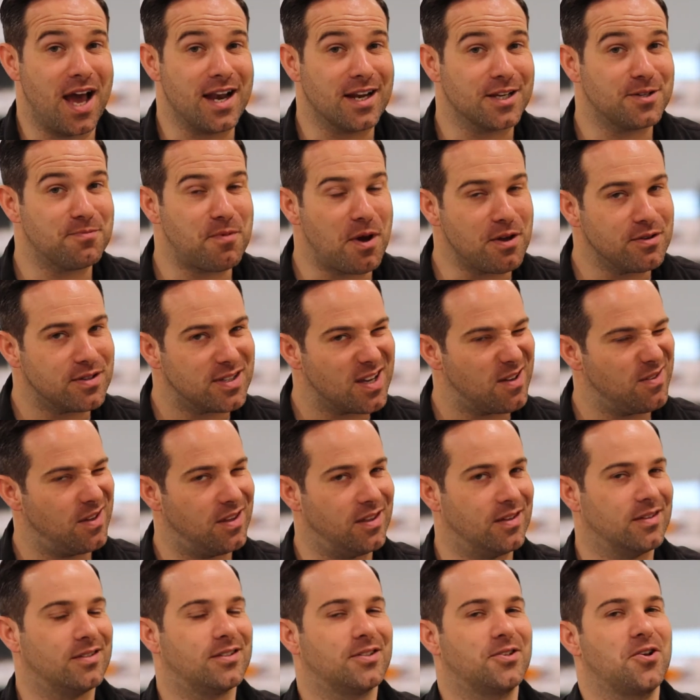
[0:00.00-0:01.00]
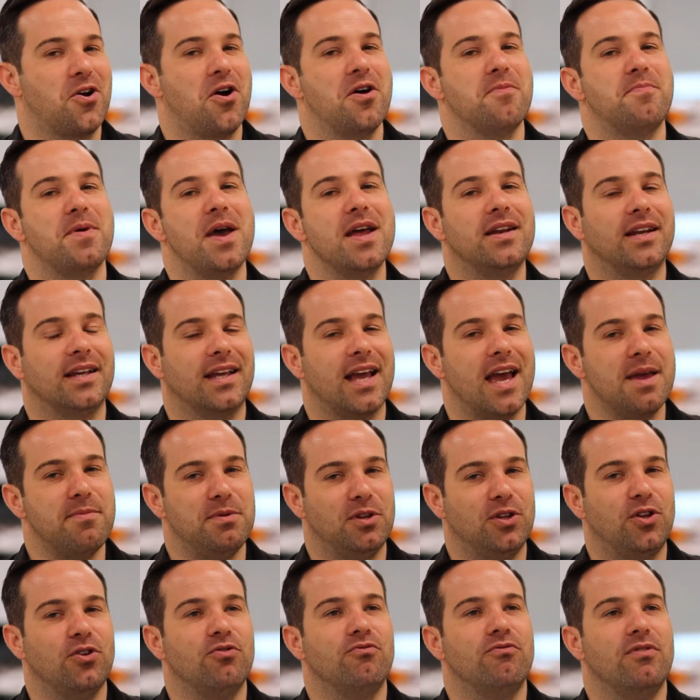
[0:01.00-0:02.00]
and I suppose something that Sky Betting and
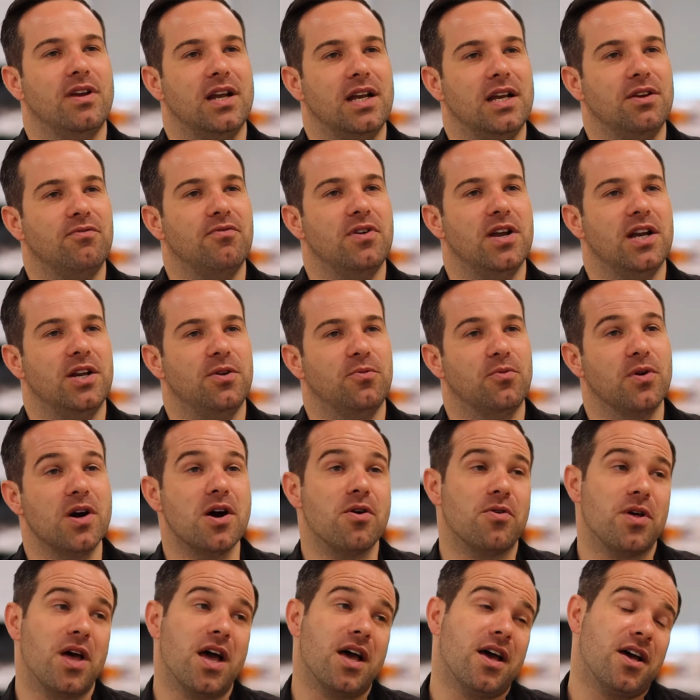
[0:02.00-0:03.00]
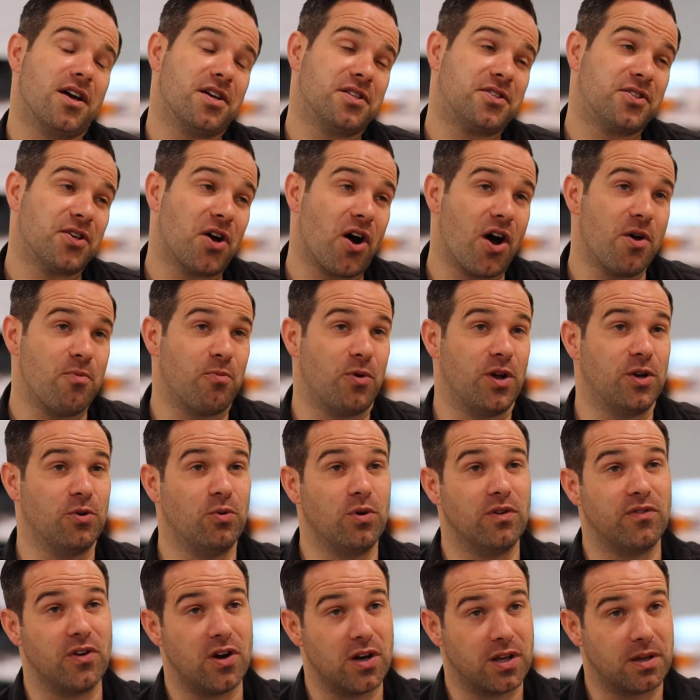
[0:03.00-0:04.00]
Gaming do really, really well. At a time when
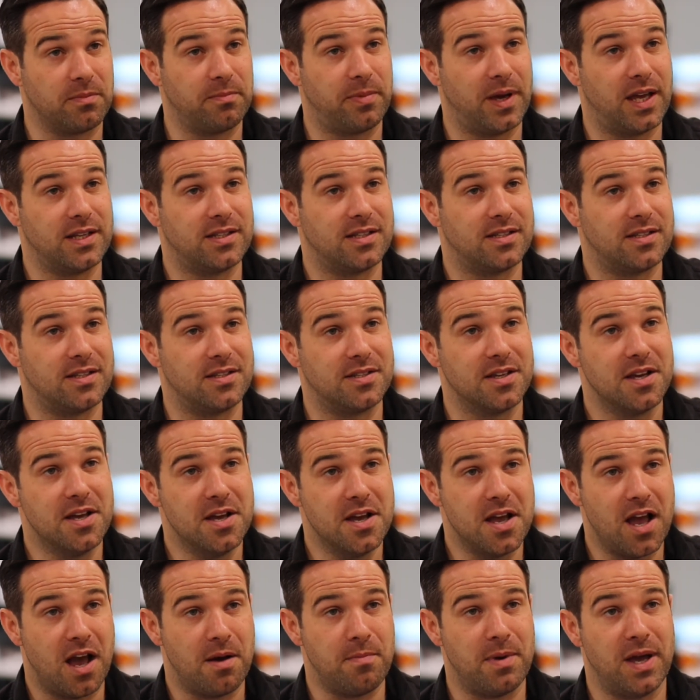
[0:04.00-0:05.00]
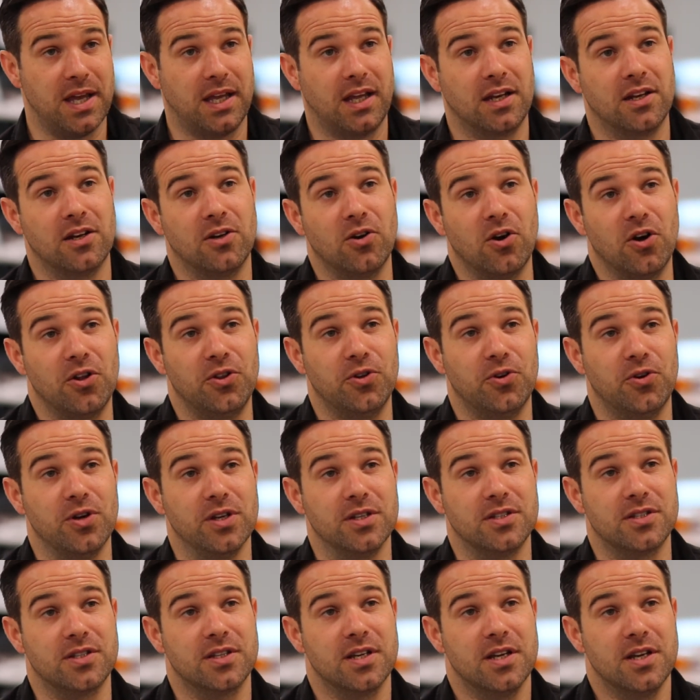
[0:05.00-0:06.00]
all of our competitors are making a lot of
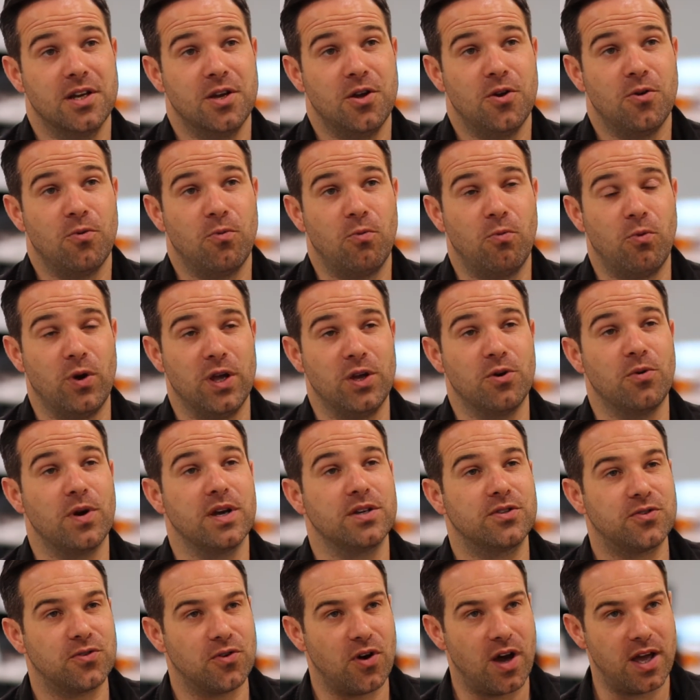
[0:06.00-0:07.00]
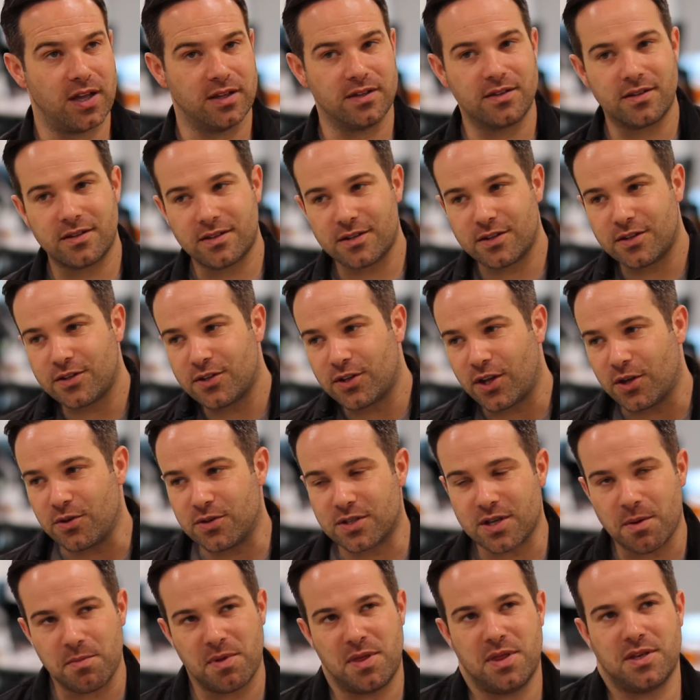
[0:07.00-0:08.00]
noise, we always try and do
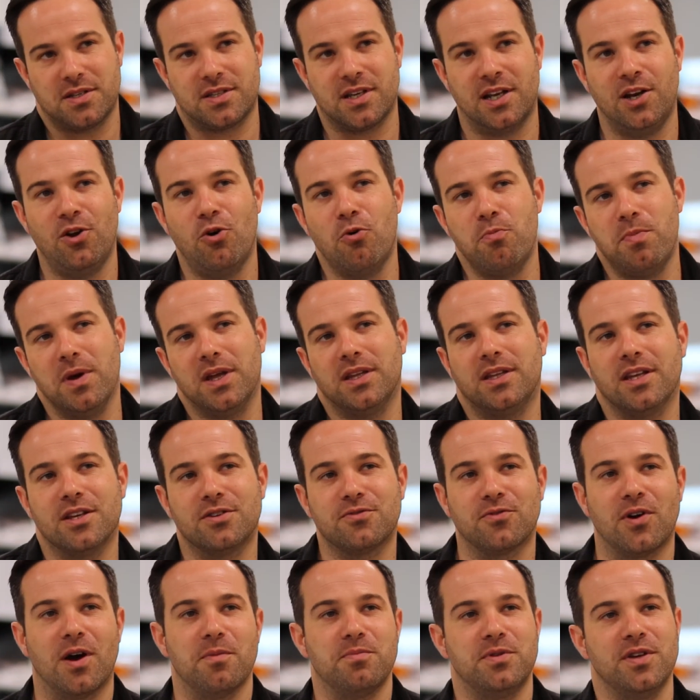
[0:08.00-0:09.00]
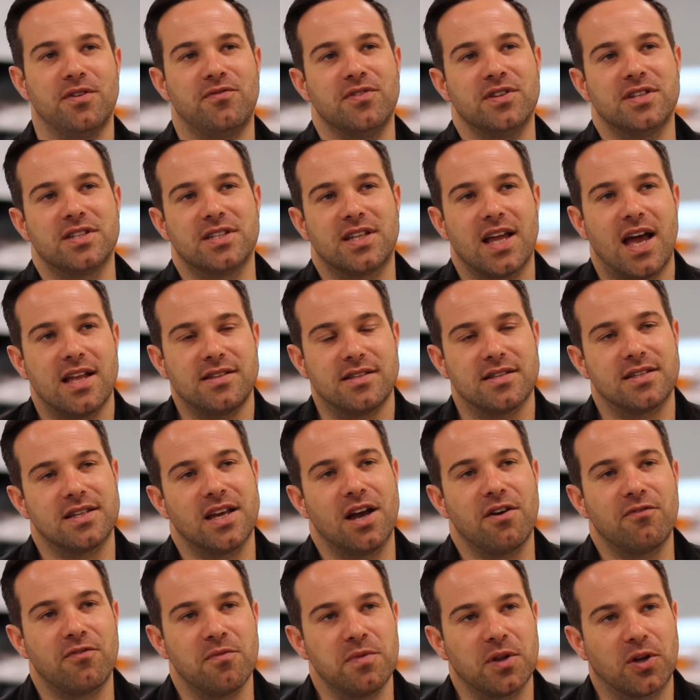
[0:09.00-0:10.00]
something that's a little bit disruptive and stands us
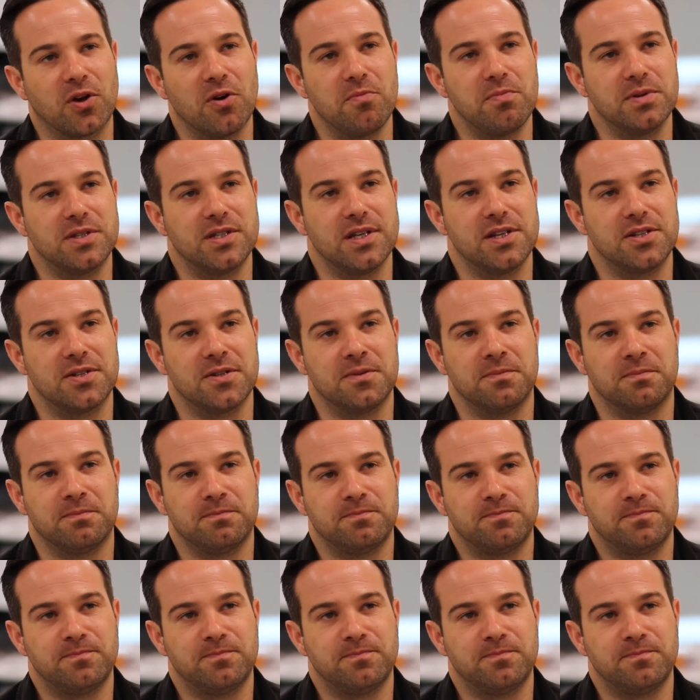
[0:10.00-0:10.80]
out from the competition.